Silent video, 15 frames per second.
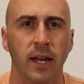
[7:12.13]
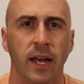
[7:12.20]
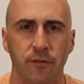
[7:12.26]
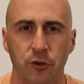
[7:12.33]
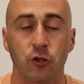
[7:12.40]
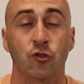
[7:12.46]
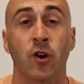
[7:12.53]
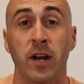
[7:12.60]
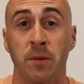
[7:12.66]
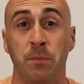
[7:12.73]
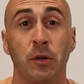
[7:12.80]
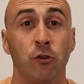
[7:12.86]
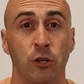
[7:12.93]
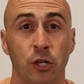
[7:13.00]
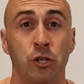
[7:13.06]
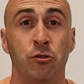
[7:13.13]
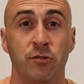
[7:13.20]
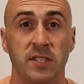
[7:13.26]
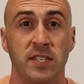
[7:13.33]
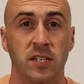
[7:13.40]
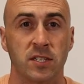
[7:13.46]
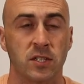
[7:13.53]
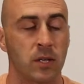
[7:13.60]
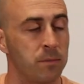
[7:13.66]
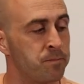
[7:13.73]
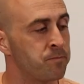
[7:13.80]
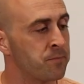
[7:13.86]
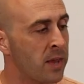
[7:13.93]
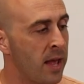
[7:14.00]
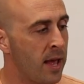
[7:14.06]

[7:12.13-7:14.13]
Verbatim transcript: if you're trying to build a new system.